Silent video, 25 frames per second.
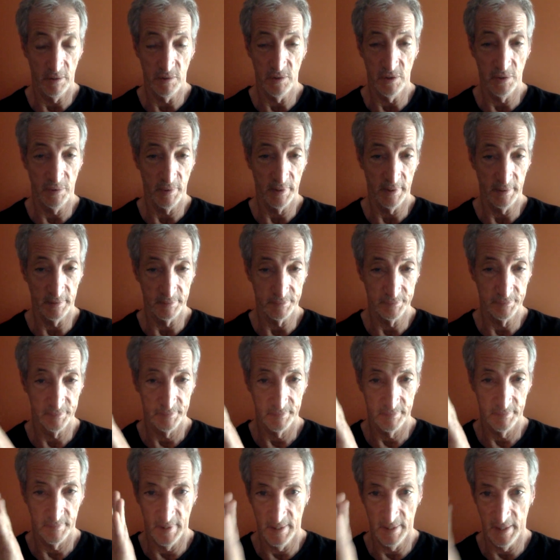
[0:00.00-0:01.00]
doing
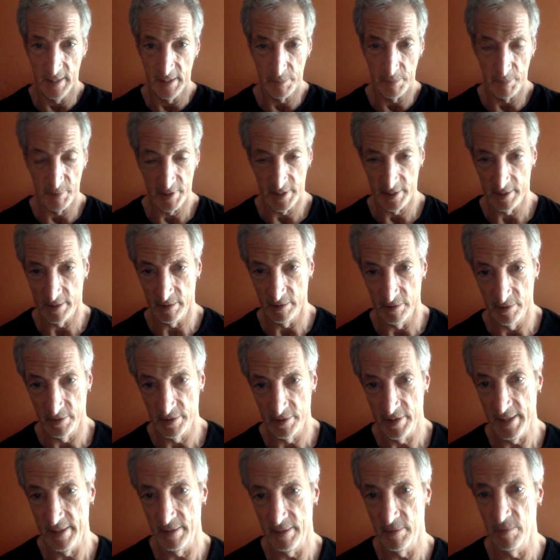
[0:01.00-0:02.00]
this particular
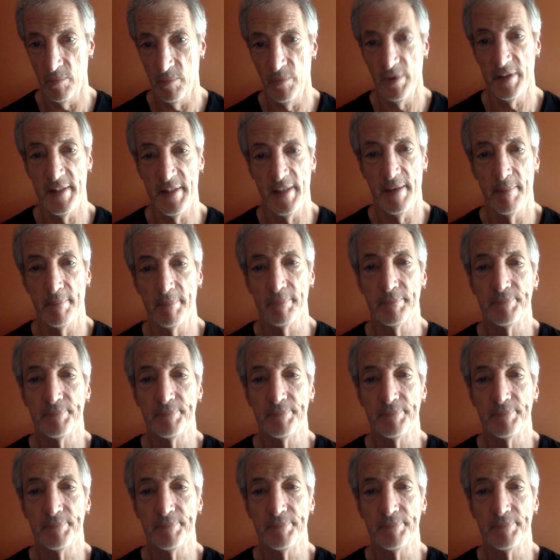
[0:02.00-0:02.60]
thing with them.